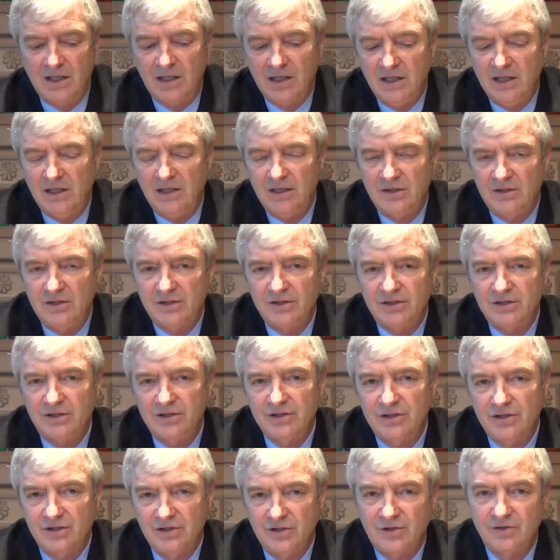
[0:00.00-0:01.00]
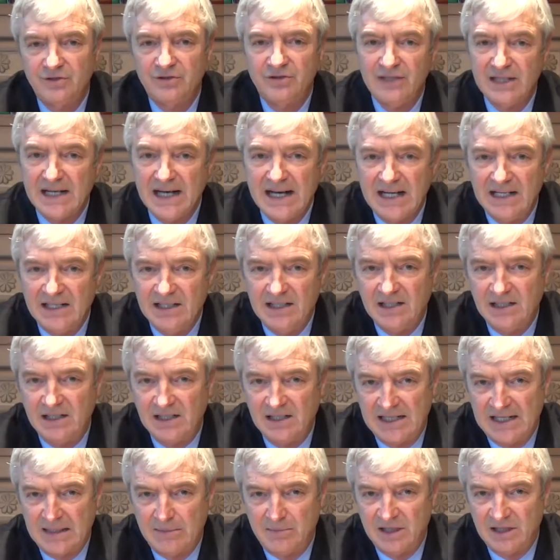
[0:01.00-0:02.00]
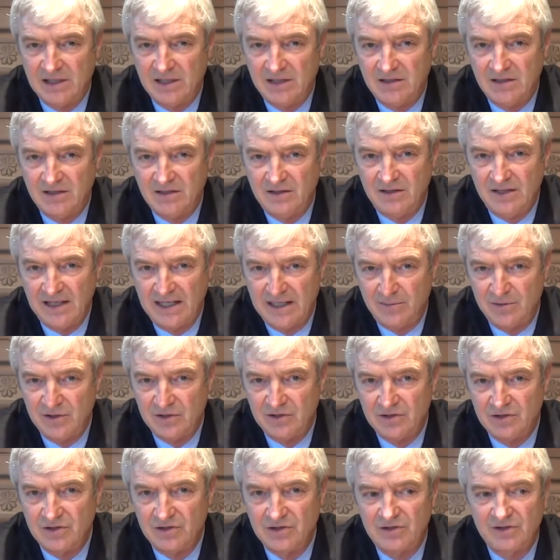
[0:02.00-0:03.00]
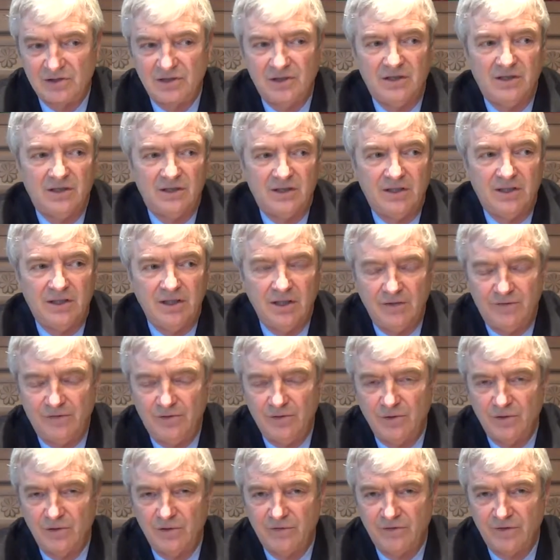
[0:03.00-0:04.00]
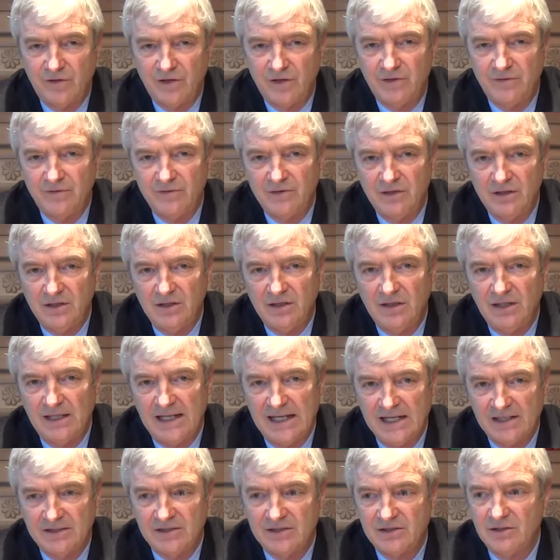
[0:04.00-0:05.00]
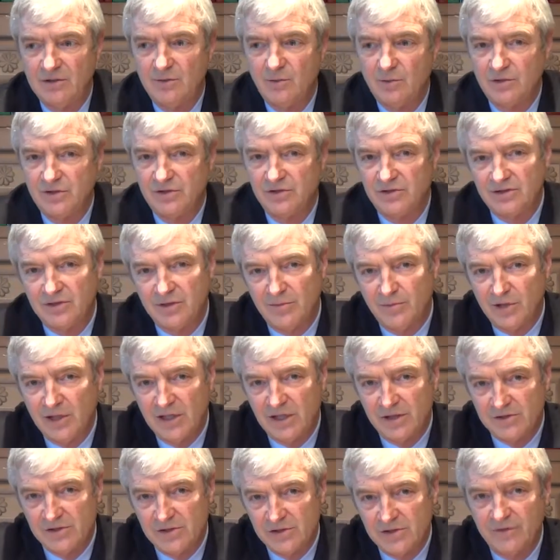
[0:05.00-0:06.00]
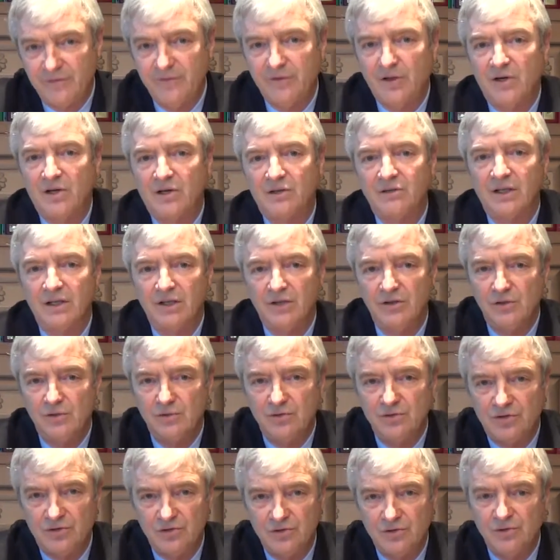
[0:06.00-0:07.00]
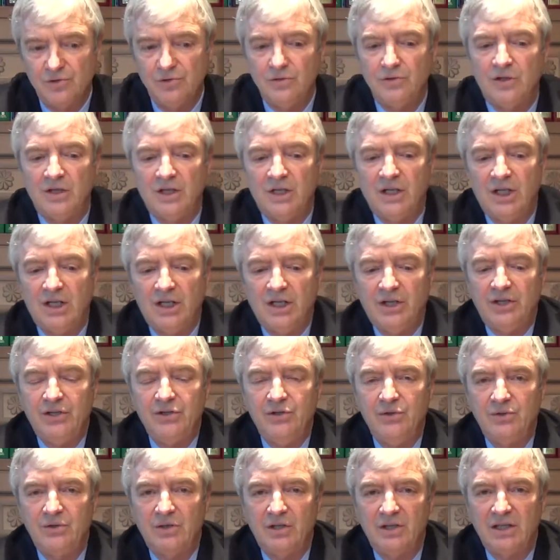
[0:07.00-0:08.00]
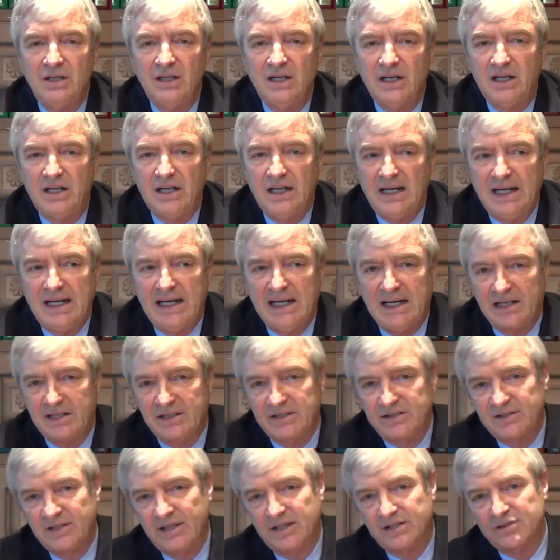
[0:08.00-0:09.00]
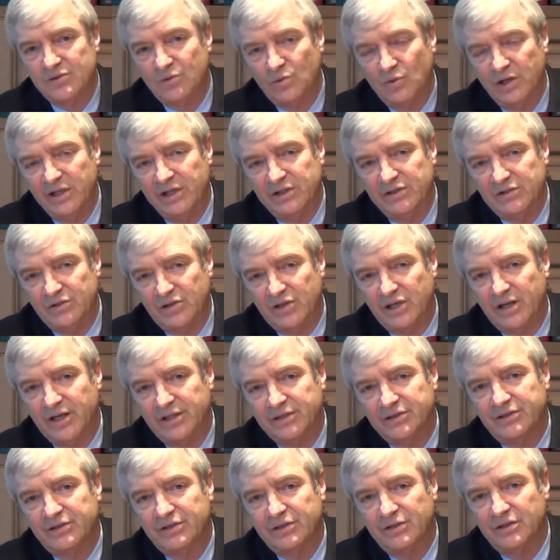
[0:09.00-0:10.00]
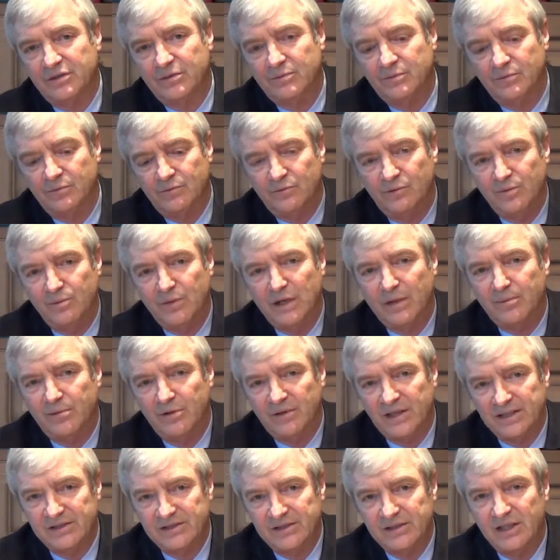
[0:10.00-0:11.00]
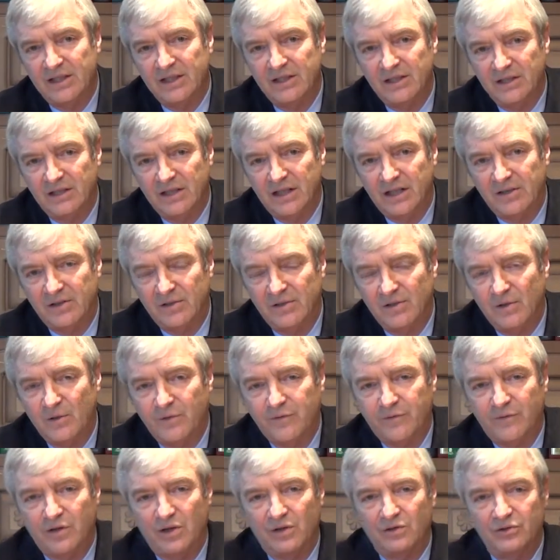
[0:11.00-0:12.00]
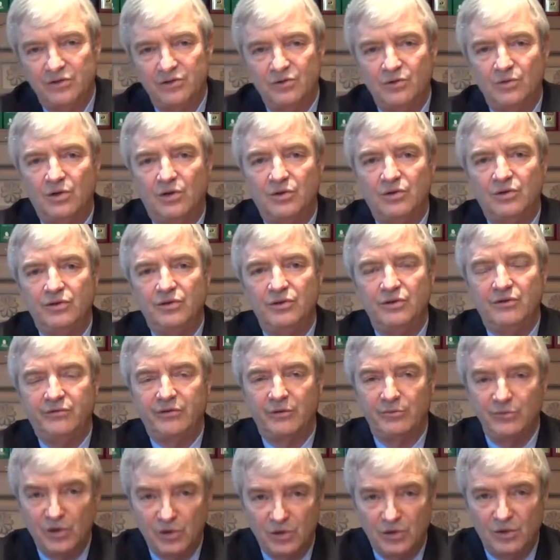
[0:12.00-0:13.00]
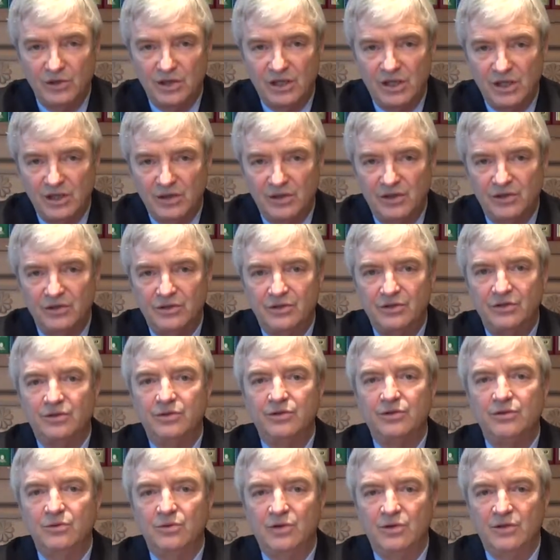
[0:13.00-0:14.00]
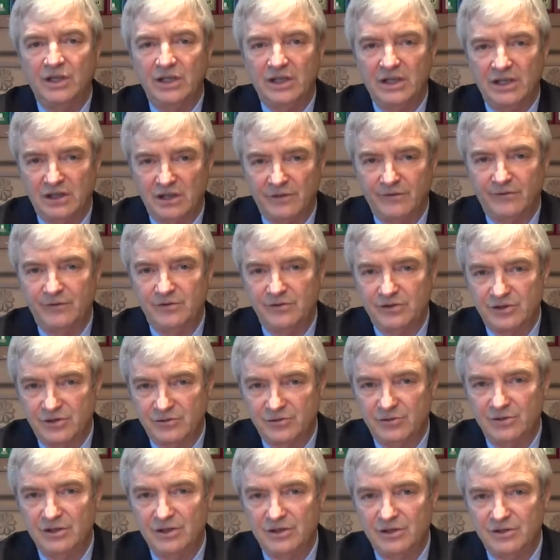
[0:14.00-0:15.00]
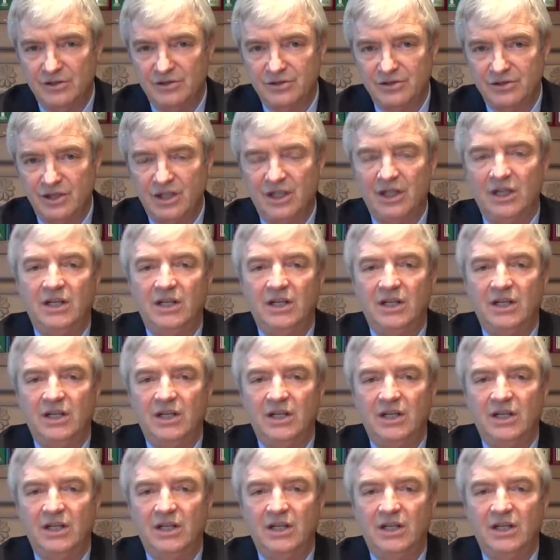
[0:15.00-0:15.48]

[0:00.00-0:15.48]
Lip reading: In addition to those non-economic damages, if you're involved in an accident where it's someone else's fault and you sue, you can get excess wage loss. Remember, I said under no fault, from your own carrier, you only get the first 3 years.